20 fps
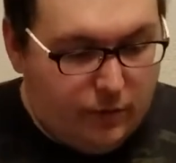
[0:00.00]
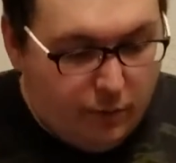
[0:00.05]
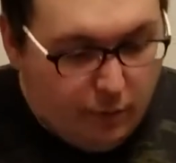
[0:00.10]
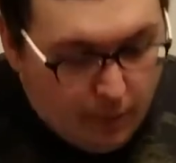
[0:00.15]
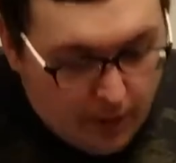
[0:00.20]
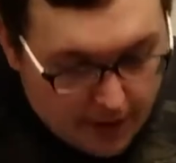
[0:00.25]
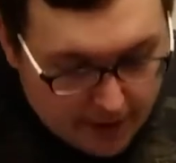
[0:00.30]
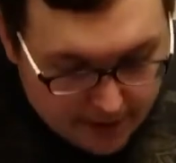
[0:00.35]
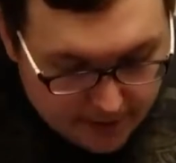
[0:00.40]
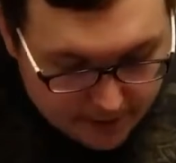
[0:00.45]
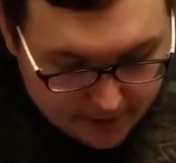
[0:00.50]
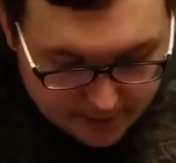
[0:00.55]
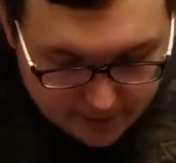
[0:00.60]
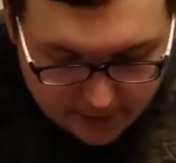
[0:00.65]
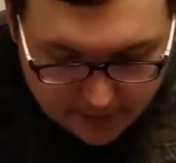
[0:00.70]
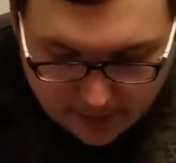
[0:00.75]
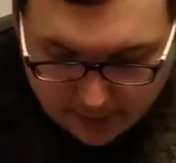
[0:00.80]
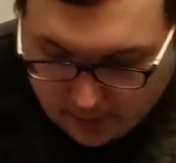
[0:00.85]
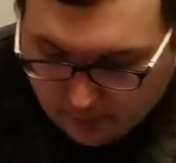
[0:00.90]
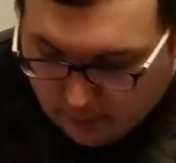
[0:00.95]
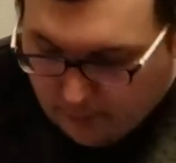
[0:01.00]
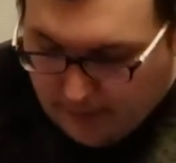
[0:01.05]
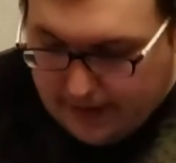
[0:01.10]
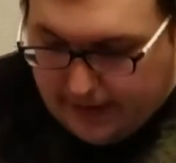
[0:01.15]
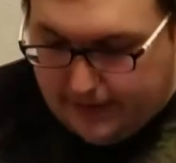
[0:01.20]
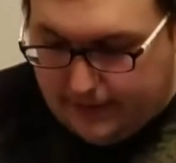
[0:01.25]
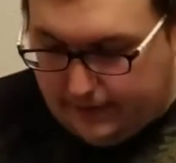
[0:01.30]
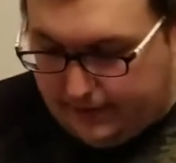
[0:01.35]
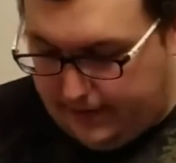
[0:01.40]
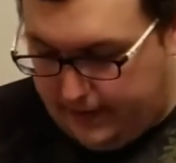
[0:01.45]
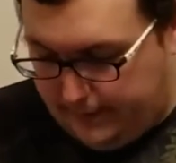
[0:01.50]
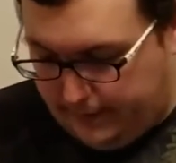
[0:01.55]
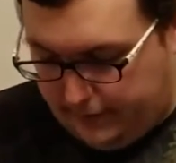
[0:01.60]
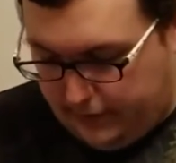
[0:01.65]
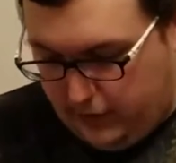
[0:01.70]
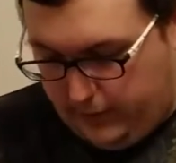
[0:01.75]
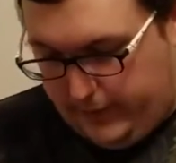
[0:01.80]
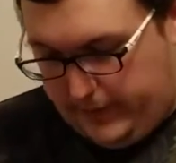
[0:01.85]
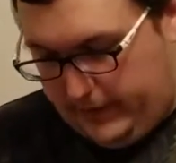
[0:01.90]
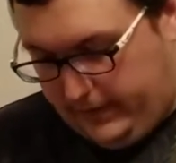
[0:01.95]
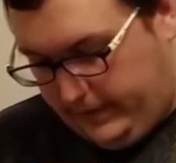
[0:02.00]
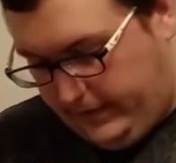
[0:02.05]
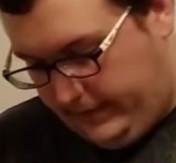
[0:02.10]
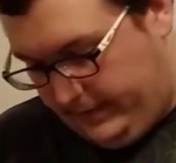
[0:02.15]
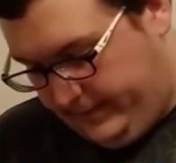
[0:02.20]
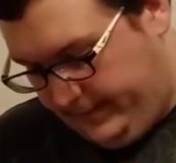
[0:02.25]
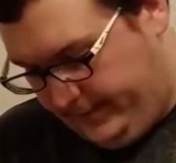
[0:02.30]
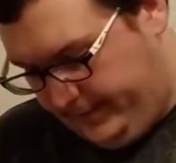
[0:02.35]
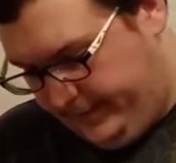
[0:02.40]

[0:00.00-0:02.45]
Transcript: One, the way this zipper opens